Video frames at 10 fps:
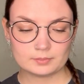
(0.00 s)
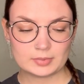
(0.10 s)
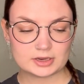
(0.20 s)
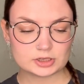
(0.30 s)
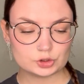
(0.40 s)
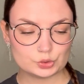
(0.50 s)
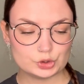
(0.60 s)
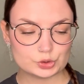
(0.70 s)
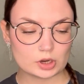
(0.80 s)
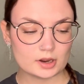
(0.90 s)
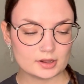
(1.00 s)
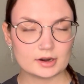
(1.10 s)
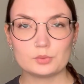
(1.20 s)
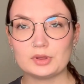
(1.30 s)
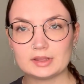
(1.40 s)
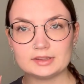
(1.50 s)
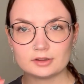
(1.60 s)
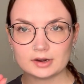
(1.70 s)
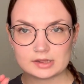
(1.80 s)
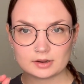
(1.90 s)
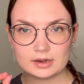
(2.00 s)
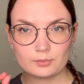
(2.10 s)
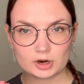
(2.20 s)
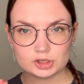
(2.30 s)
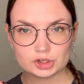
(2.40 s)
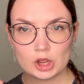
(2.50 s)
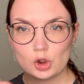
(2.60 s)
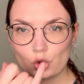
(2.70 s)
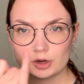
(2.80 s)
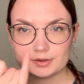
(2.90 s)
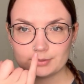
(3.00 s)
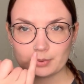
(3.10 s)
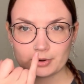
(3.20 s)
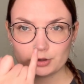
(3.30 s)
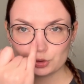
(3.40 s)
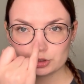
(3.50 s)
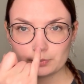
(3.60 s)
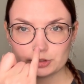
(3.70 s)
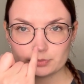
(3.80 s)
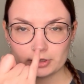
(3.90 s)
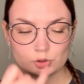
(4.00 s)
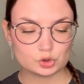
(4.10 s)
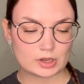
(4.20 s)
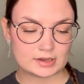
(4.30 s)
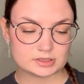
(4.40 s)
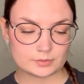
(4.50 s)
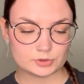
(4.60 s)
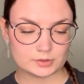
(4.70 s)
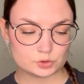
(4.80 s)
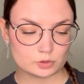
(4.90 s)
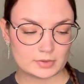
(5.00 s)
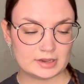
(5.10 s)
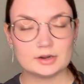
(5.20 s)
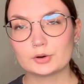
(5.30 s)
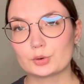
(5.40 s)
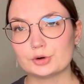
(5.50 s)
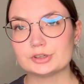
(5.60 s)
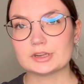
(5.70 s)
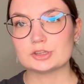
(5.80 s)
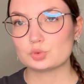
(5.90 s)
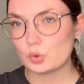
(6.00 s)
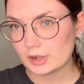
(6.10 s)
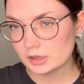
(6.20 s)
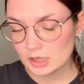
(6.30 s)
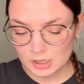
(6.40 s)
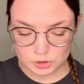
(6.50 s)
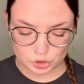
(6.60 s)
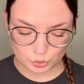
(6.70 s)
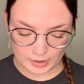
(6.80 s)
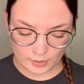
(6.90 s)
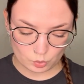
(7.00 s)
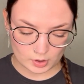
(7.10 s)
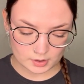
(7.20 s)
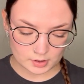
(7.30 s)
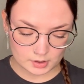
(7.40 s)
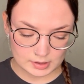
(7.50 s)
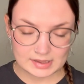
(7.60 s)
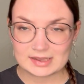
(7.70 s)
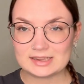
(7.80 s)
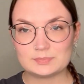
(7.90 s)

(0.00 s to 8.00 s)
Because I do use highlighter with a tiny brush on the tip of my nose, the bridge of my nose, and sometimes on my inner corners as well. So that one is